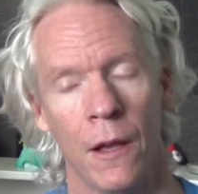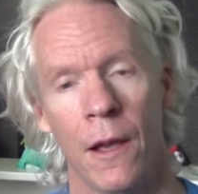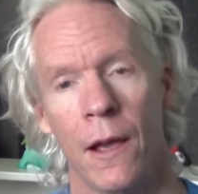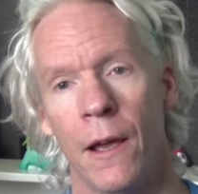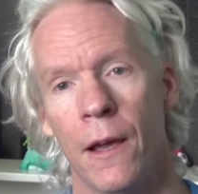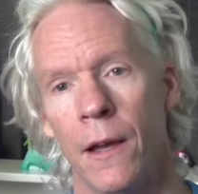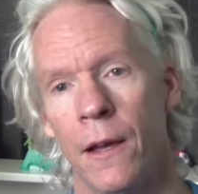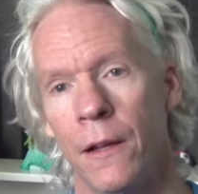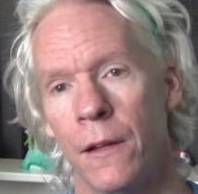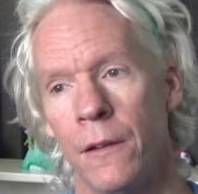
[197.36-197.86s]

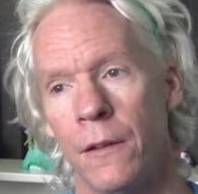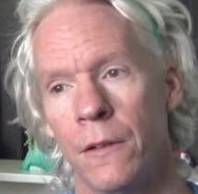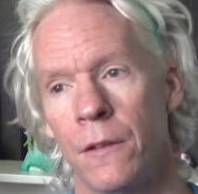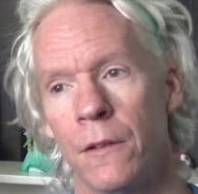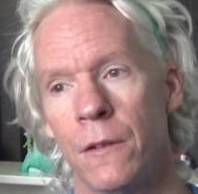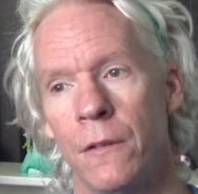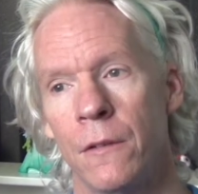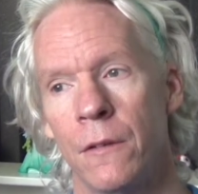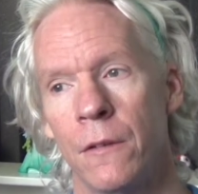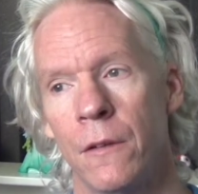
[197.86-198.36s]
And
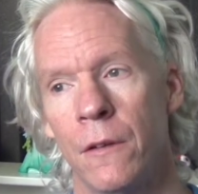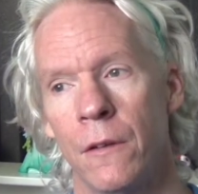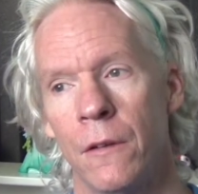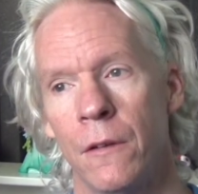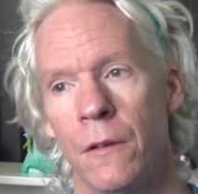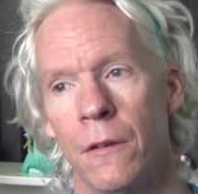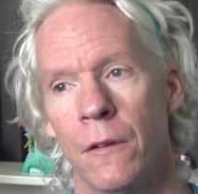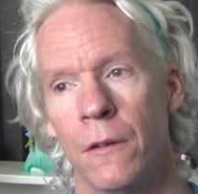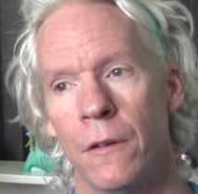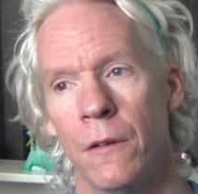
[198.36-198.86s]

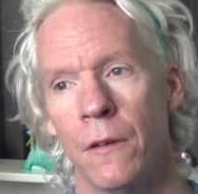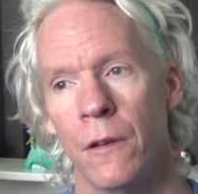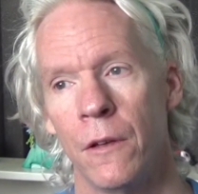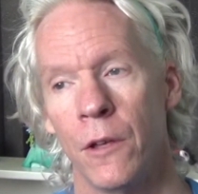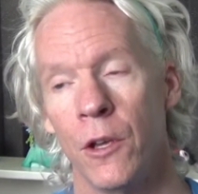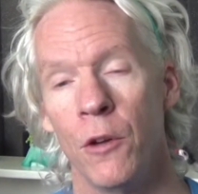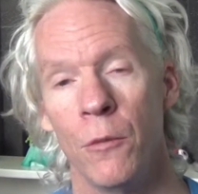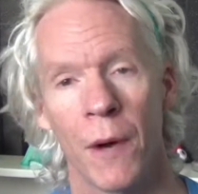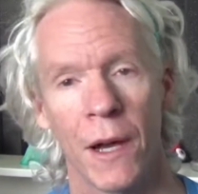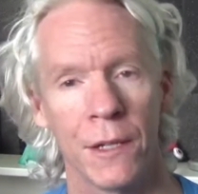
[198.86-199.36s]

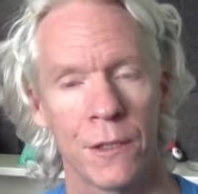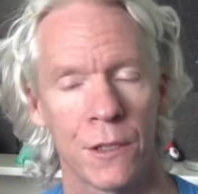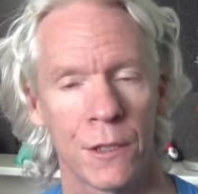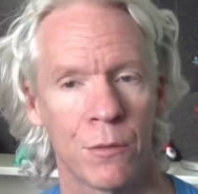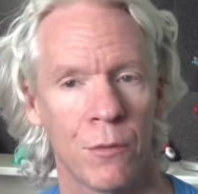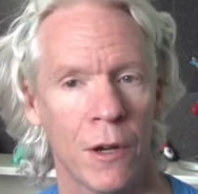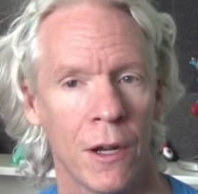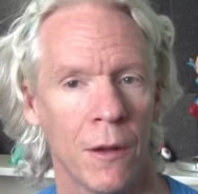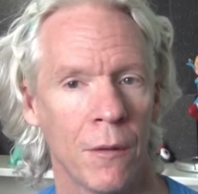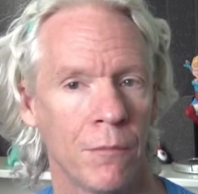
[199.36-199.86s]
you might
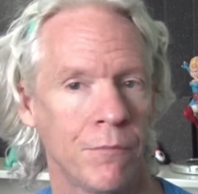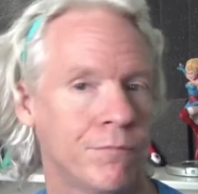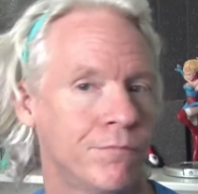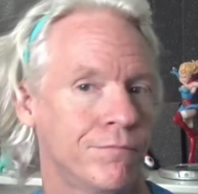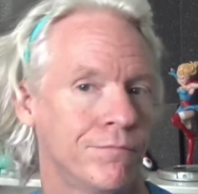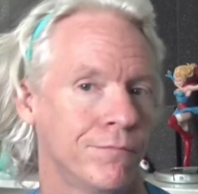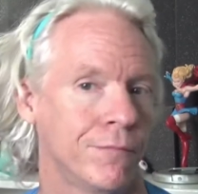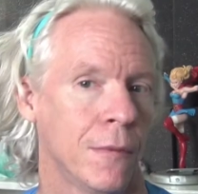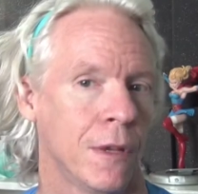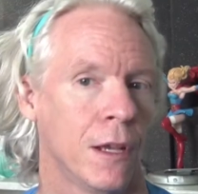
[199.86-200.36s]
just want to
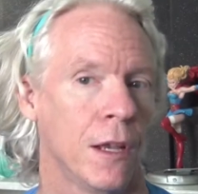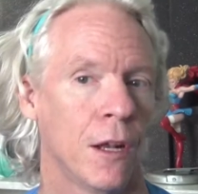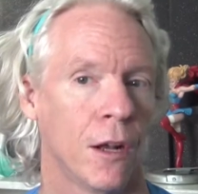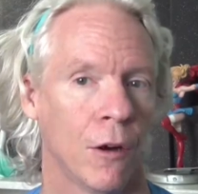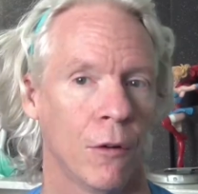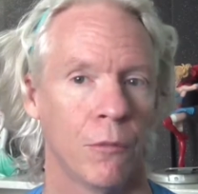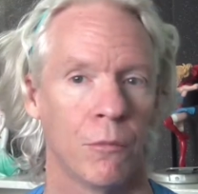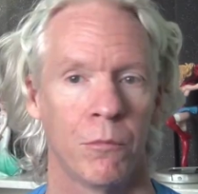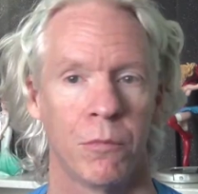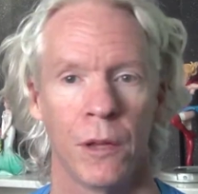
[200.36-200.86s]

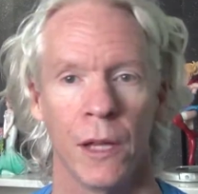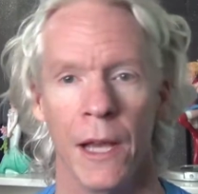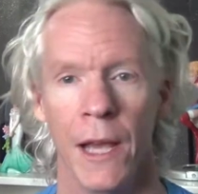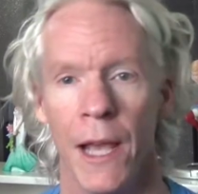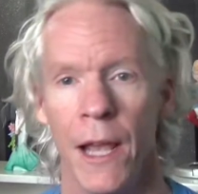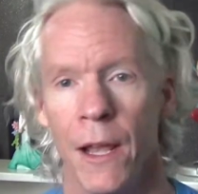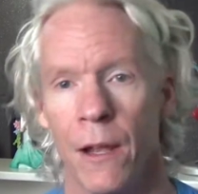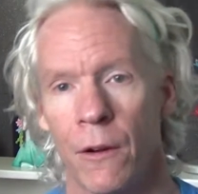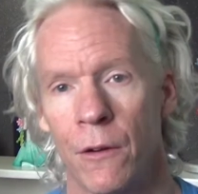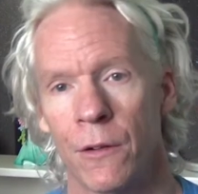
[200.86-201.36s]

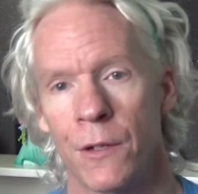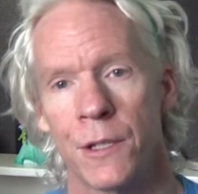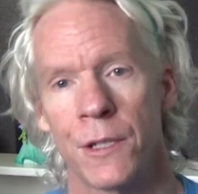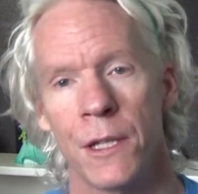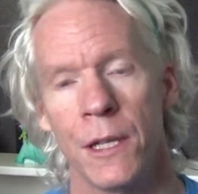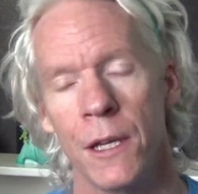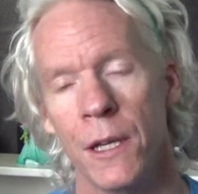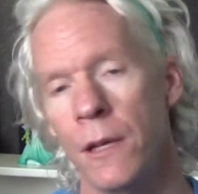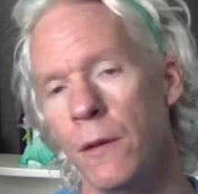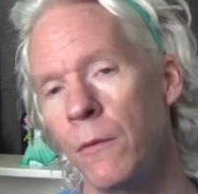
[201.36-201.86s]
play or
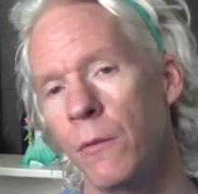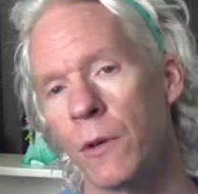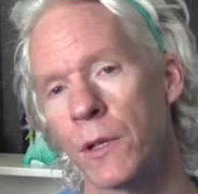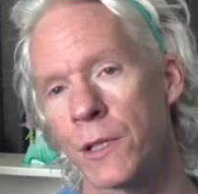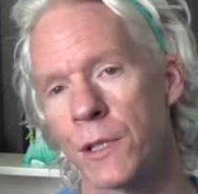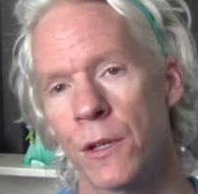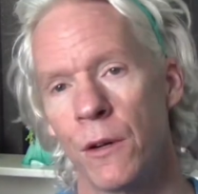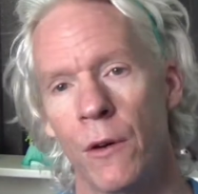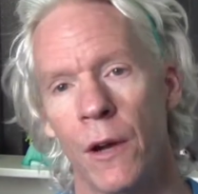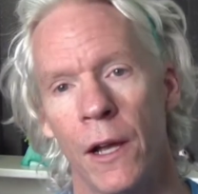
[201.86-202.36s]
see
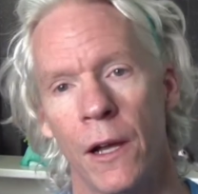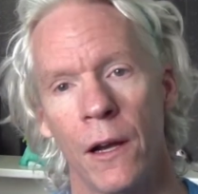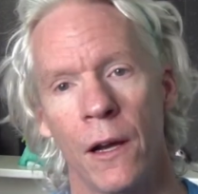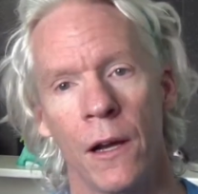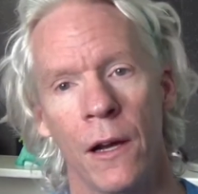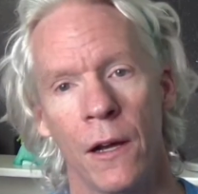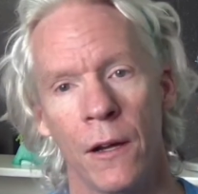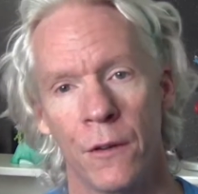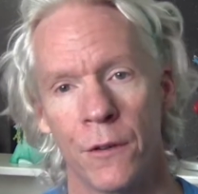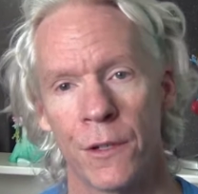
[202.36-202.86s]
what's going
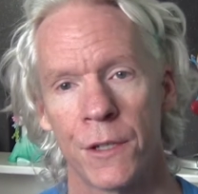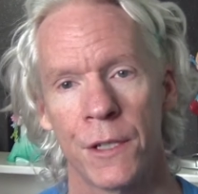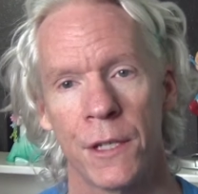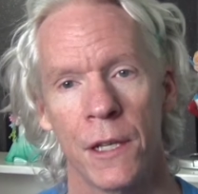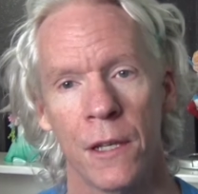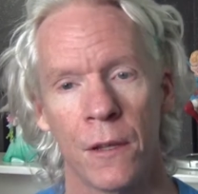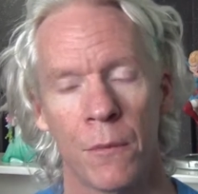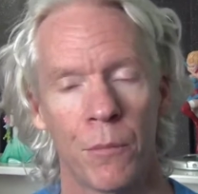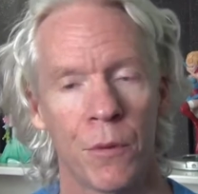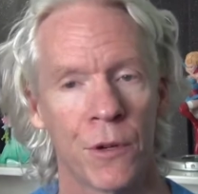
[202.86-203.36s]
on, or
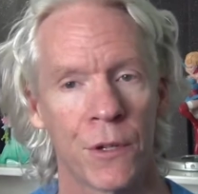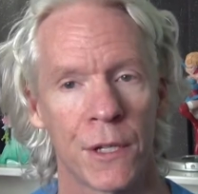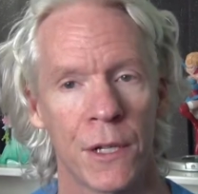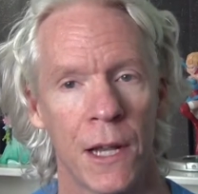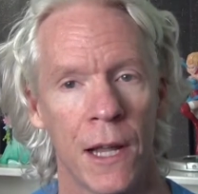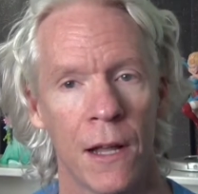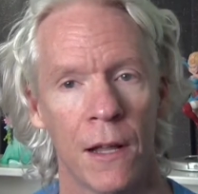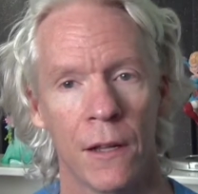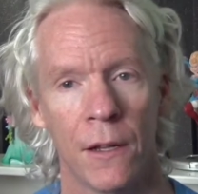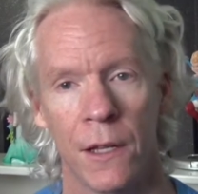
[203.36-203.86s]
see the
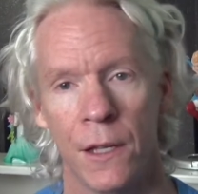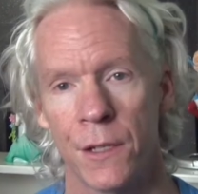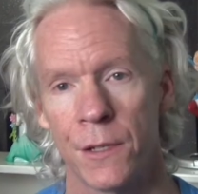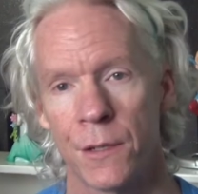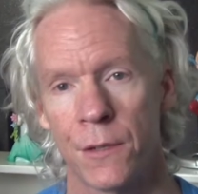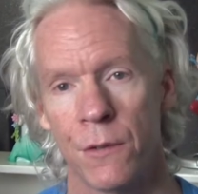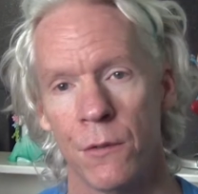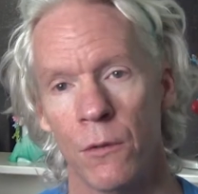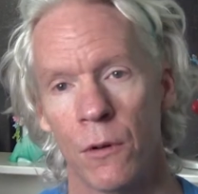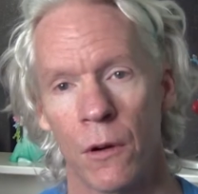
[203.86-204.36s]

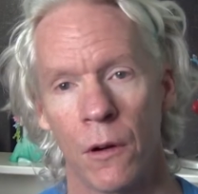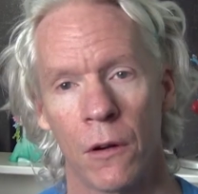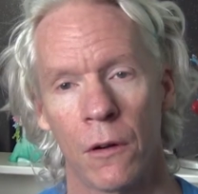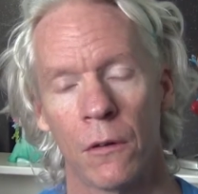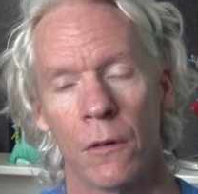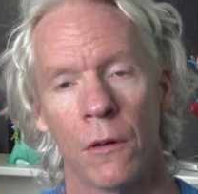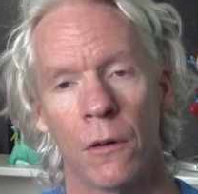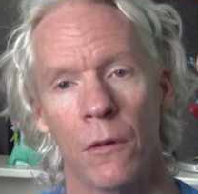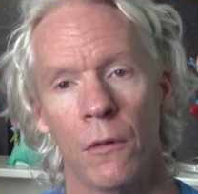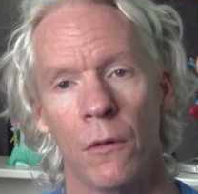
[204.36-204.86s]
personalities who
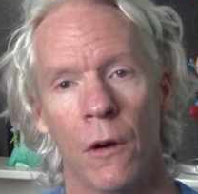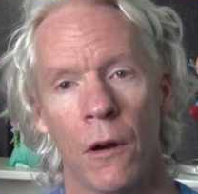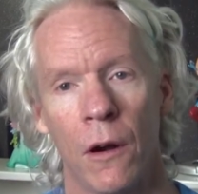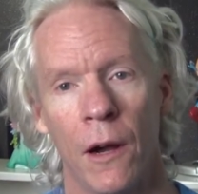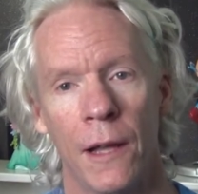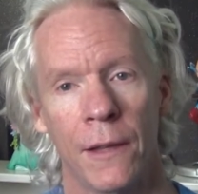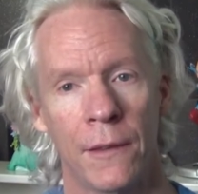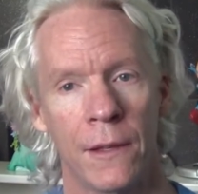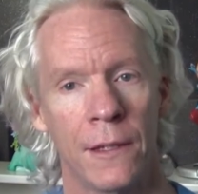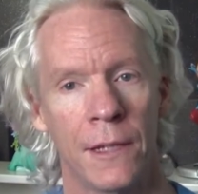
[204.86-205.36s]
are
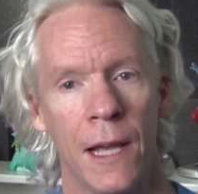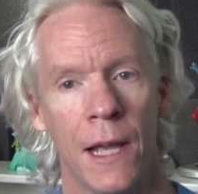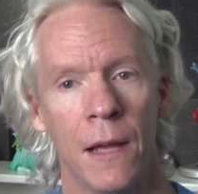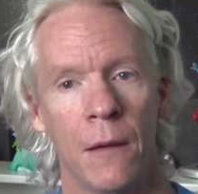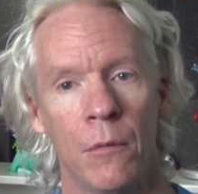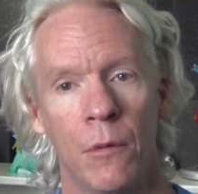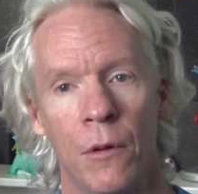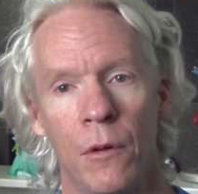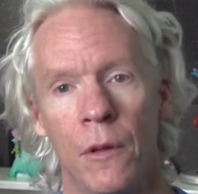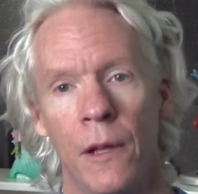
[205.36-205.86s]
at the
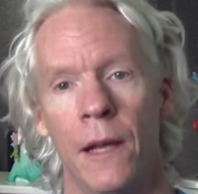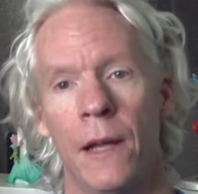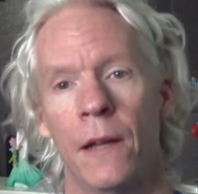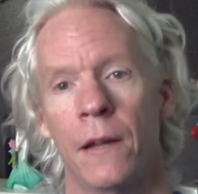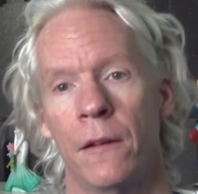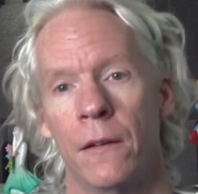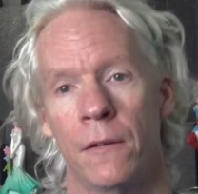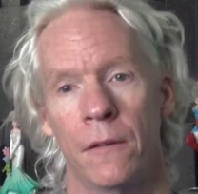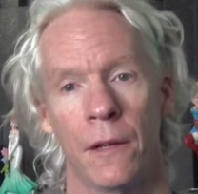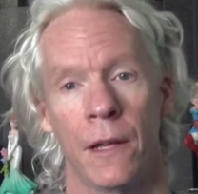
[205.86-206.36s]
table
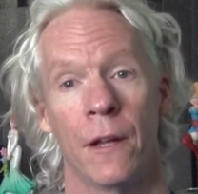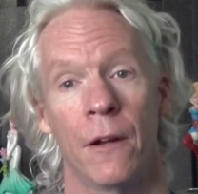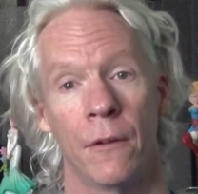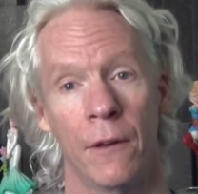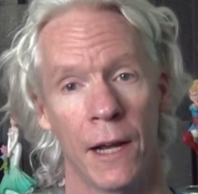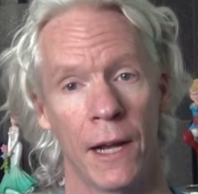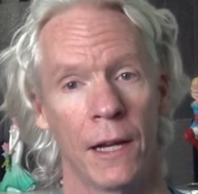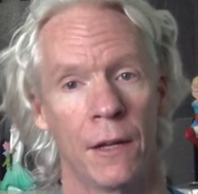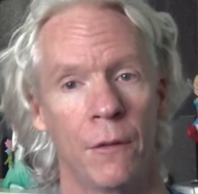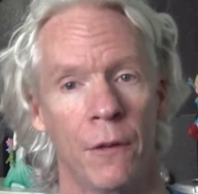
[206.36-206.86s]
and
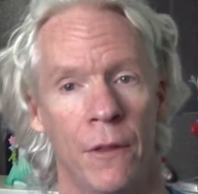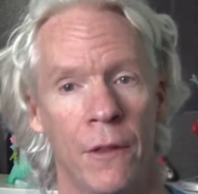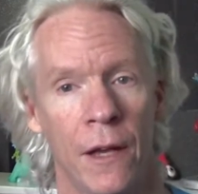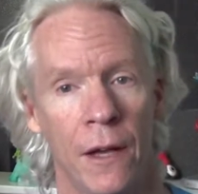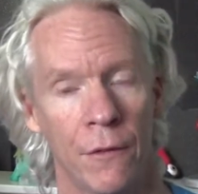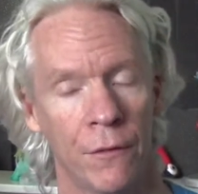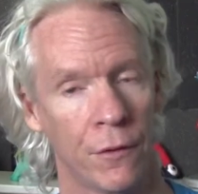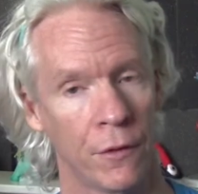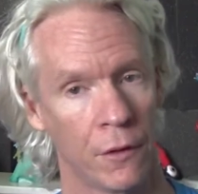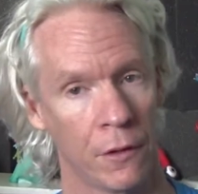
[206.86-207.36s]
interact with
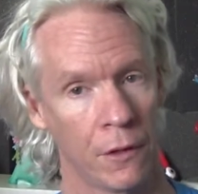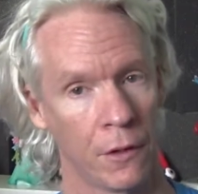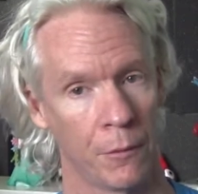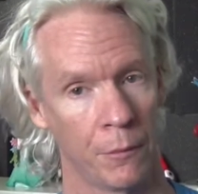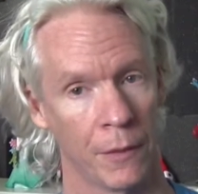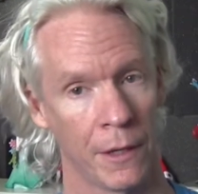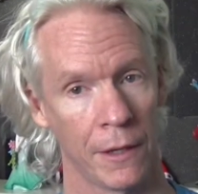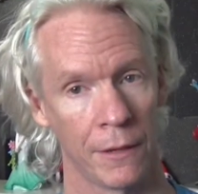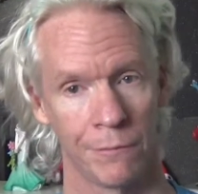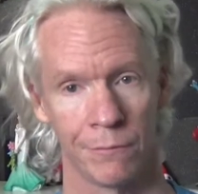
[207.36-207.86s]
that for a little
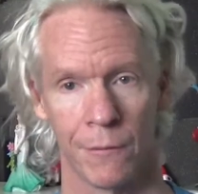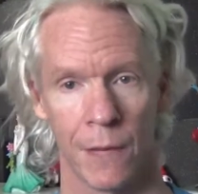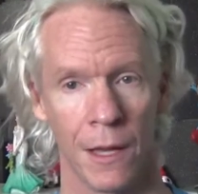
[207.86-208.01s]
bit.